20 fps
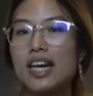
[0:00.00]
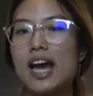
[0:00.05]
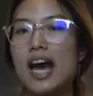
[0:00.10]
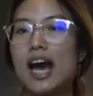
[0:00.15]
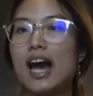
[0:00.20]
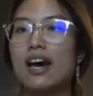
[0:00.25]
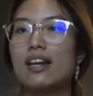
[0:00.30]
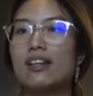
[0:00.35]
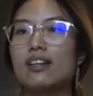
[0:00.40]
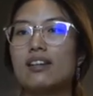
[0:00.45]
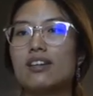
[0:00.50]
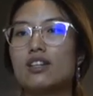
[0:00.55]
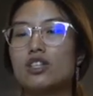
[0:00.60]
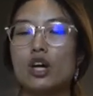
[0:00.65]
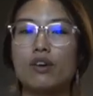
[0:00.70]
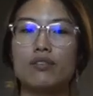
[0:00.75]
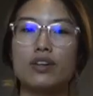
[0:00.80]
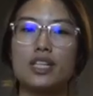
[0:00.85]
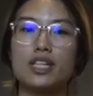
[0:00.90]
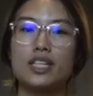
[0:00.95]
and it's
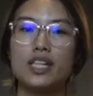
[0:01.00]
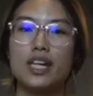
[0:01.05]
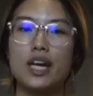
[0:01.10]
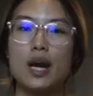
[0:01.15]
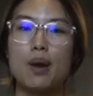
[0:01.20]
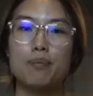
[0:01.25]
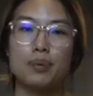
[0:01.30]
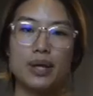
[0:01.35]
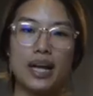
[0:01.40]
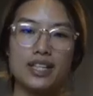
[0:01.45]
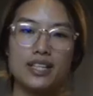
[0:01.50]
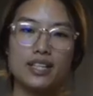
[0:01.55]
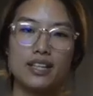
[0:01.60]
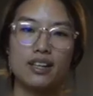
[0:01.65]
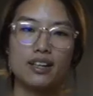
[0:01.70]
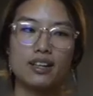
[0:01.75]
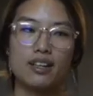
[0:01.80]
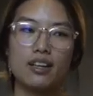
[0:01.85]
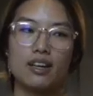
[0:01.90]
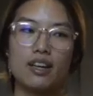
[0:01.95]
obviously a
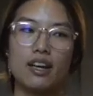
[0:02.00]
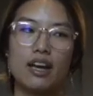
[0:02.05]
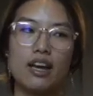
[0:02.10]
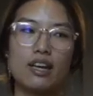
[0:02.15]
blessing